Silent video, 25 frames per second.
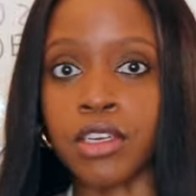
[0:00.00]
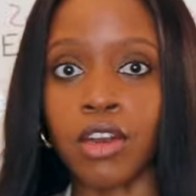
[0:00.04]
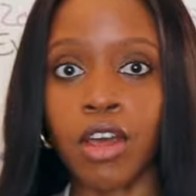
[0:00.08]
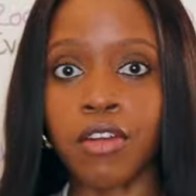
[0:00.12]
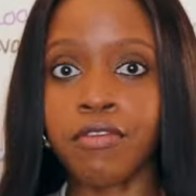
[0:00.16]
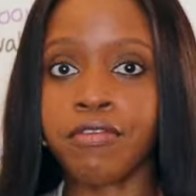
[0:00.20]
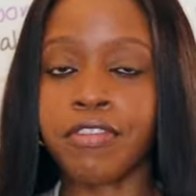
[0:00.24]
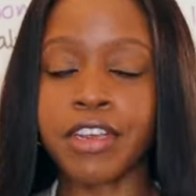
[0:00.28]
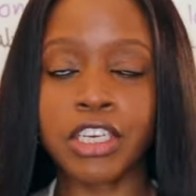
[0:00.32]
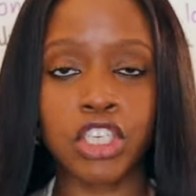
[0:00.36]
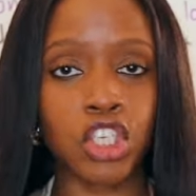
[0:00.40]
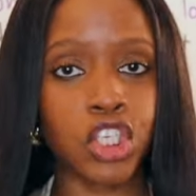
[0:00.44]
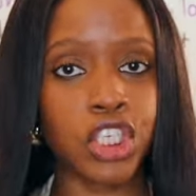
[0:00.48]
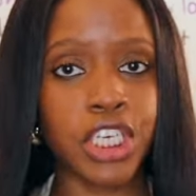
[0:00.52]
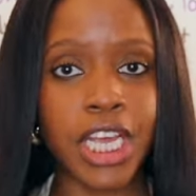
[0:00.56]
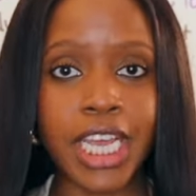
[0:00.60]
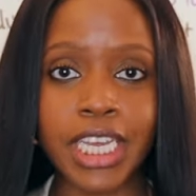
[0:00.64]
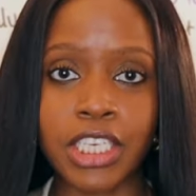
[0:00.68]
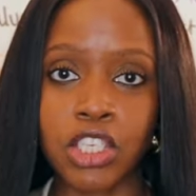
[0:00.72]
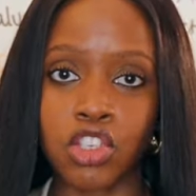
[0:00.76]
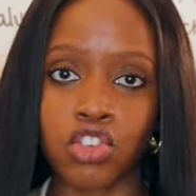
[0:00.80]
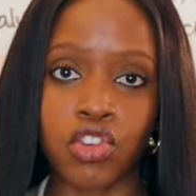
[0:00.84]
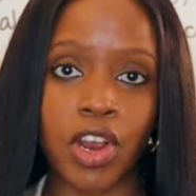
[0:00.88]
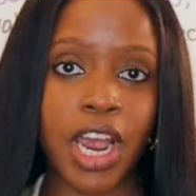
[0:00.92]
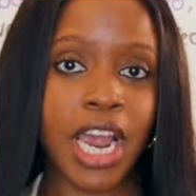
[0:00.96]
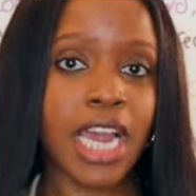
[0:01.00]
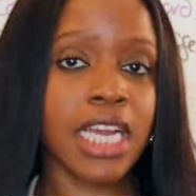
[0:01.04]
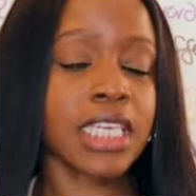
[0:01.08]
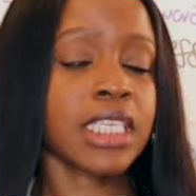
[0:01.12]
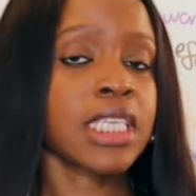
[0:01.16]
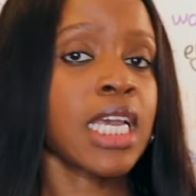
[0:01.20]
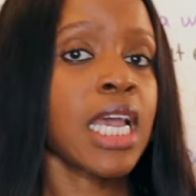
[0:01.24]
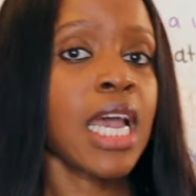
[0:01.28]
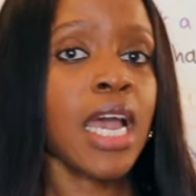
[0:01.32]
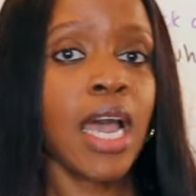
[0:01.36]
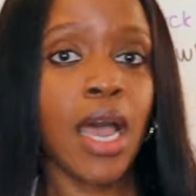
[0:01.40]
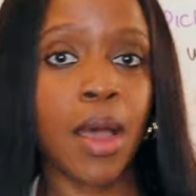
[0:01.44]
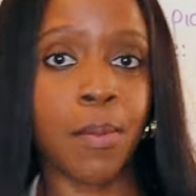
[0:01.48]
a non-fiction extract,
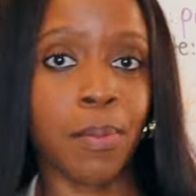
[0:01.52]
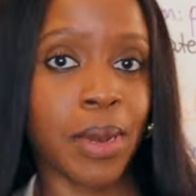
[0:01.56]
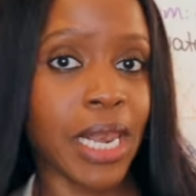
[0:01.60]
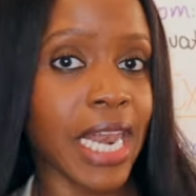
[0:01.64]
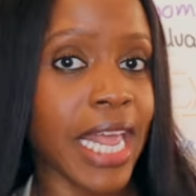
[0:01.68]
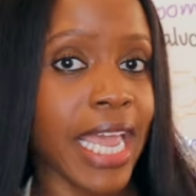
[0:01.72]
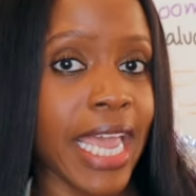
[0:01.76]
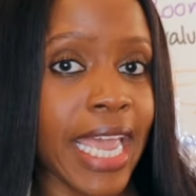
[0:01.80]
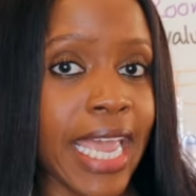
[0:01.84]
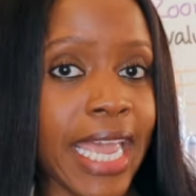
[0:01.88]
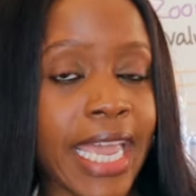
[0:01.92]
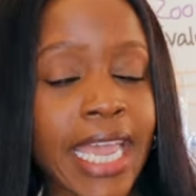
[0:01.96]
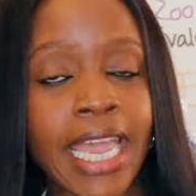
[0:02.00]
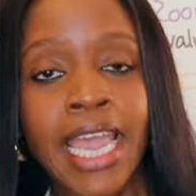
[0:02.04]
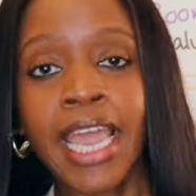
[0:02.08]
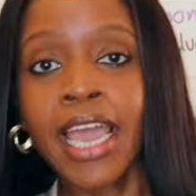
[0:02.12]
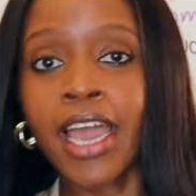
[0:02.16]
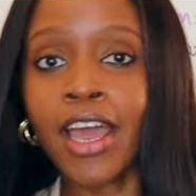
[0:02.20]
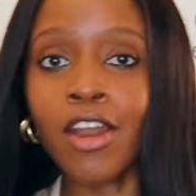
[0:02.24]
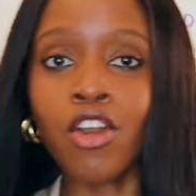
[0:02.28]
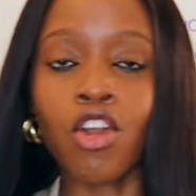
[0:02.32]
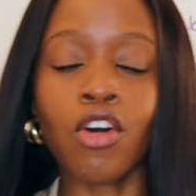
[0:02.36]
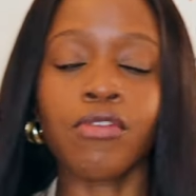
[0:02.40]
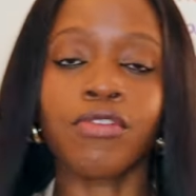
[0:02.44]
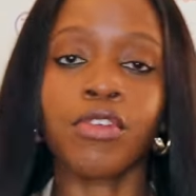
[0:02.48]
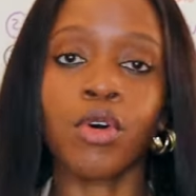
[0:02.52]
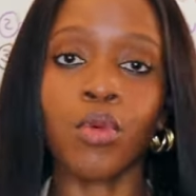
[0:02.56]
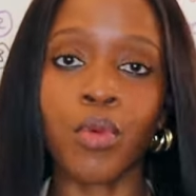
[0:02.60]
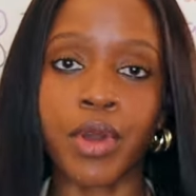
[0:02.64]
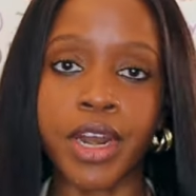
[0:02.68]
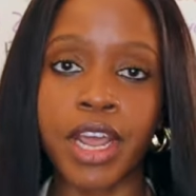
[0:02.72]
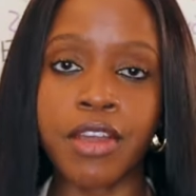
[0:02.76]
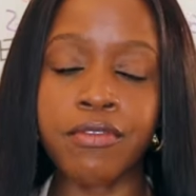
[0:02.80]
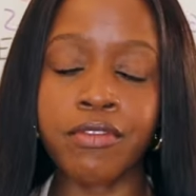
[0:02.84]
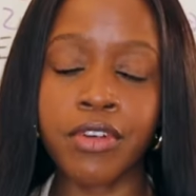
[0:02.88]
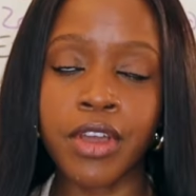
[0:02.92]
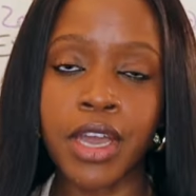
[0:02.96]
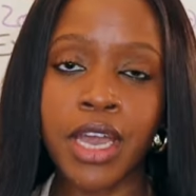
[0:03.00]
a play, a novel,
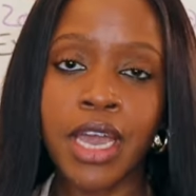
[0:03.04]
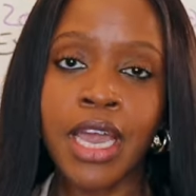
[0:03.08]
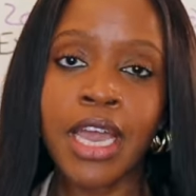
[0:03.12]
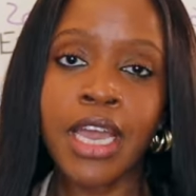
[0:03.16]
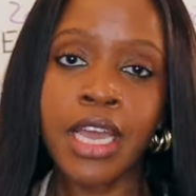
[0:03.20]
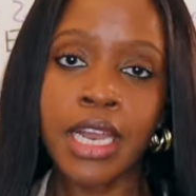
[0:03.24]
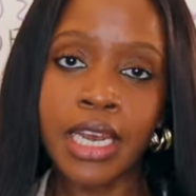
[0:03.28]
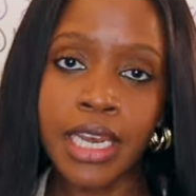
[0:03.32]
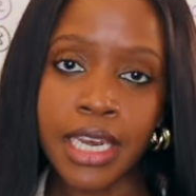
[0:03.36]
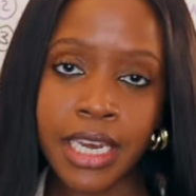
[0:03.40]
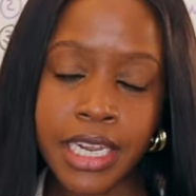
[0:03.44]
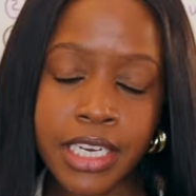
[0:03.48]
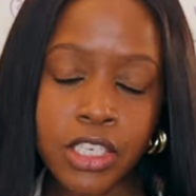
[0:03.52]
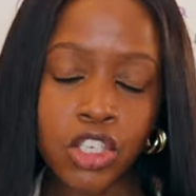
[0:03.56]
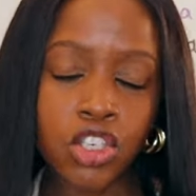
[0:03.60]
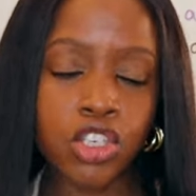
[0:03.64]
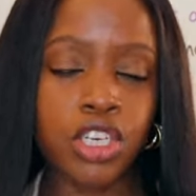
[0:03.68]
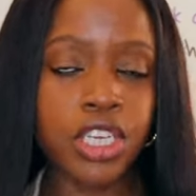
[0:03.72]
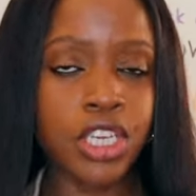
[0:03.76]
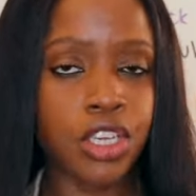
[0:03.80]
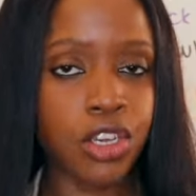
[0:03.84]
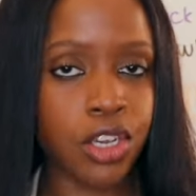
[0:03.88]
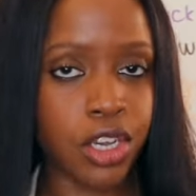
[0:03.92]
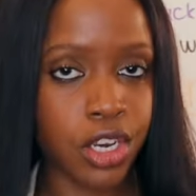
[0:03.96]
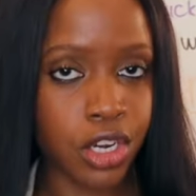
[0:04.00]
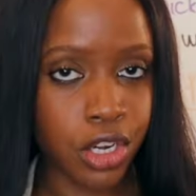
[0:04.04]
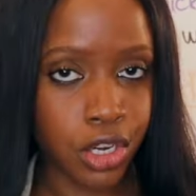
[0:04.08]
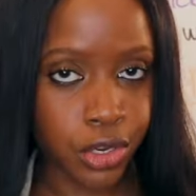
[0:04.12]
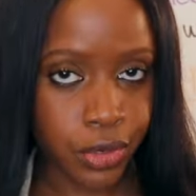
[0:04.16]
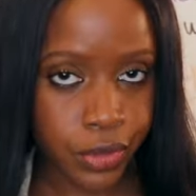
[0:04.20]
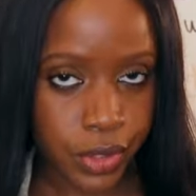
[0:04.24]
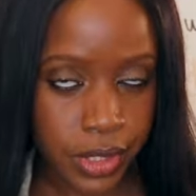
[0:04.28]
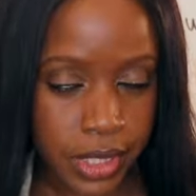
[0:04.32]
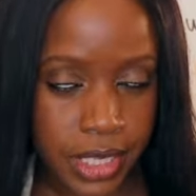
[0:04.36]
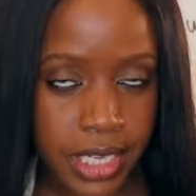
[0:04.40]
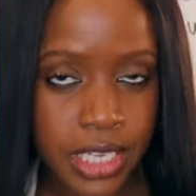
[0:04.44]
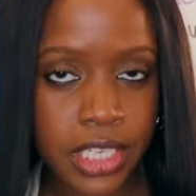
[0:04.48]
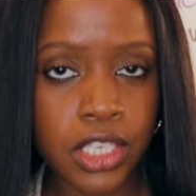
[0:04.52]
whatever, literally you can
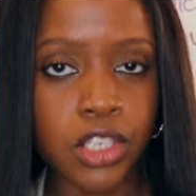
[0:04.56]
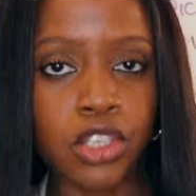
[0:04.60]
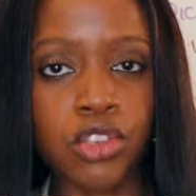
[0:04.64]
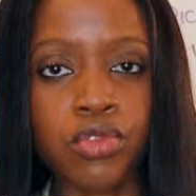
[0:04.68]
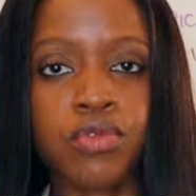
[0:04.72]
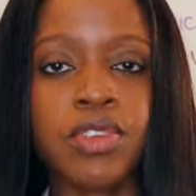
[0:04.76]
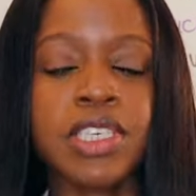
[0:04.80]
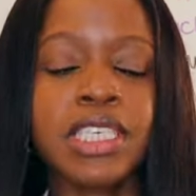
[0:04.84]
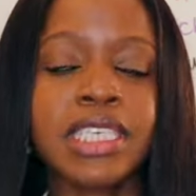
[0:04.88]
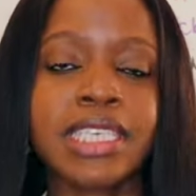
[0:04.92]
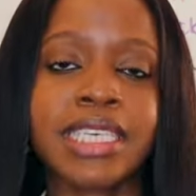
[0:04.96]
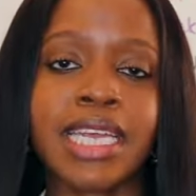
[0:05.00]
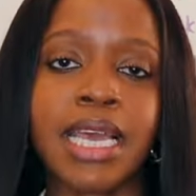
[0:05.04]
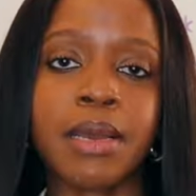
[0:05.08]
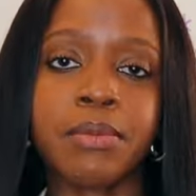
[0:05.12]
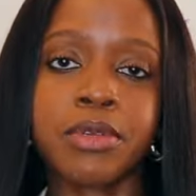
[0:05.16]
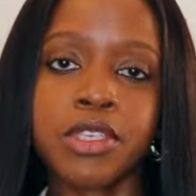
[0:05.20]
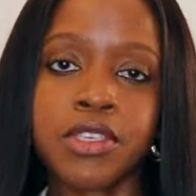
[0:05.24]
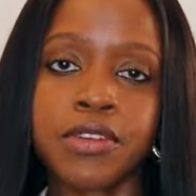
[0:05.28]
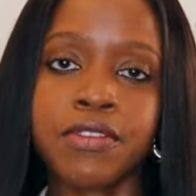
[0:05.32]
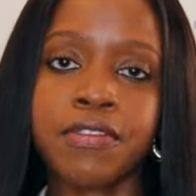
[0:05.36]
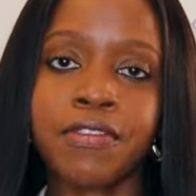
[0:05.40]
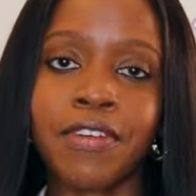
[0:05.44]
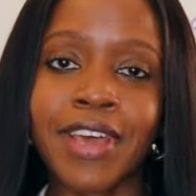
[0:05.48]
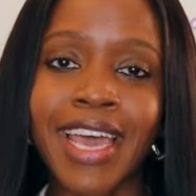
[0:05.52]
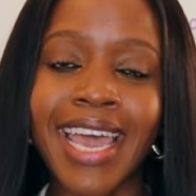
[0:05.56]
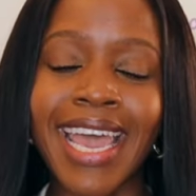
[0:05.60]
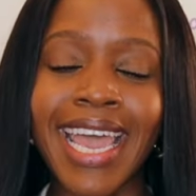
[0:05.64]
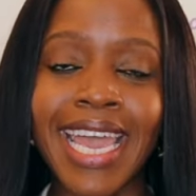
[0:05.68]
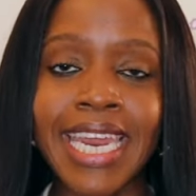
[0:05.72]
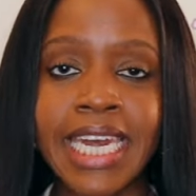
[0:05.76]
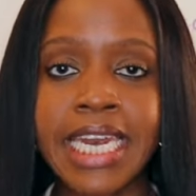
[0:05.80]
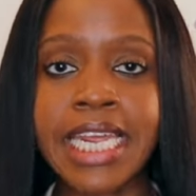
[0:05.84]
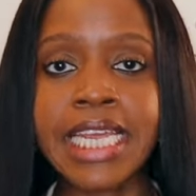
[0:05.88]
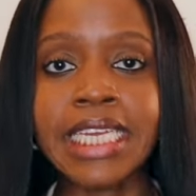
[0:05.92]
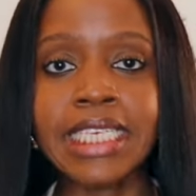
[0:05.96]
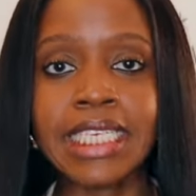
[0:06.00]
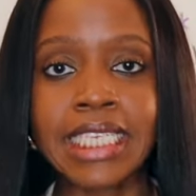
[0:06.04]
use these three steps for
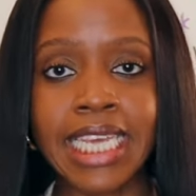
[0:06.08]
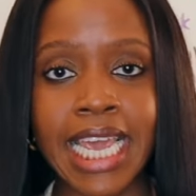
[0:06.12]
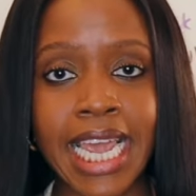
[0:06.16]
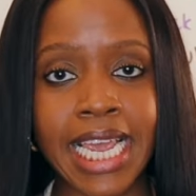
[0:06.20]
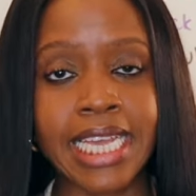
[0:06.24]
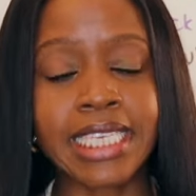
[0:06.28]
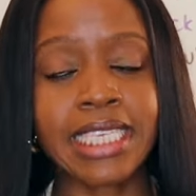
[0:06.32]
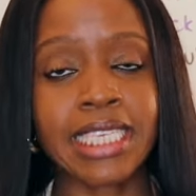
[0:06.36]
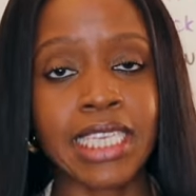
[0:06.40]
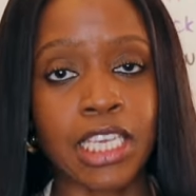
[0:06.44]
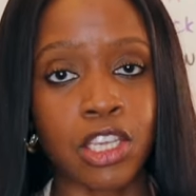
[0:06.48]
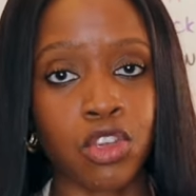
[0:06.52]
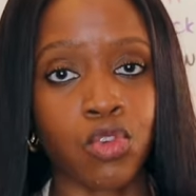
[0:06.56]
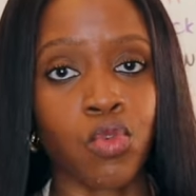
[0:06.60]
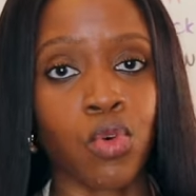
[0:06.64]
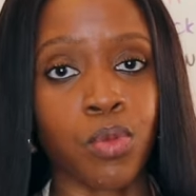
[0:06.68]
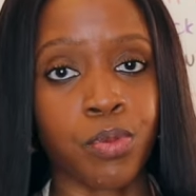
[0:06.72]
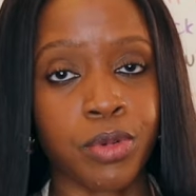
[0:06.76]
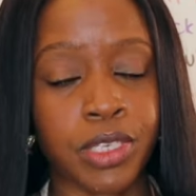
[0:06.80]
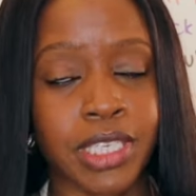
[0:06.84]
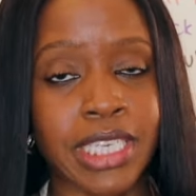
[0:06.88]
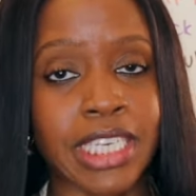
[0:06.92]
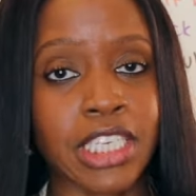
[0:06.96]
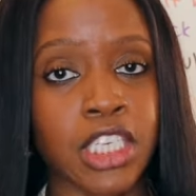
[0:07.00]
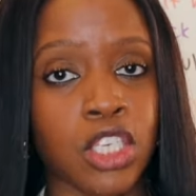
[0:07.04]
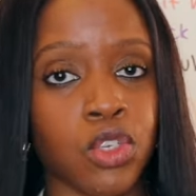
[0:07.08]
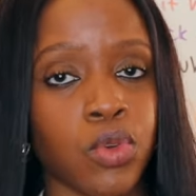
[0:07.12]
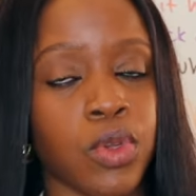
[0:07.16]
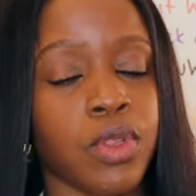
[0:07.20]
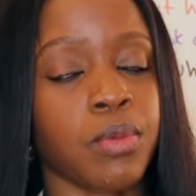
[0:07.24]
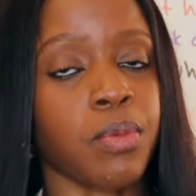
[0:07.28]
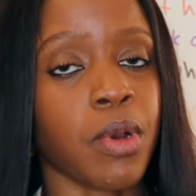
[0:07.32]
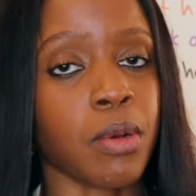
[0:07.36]
any text that you are presented with.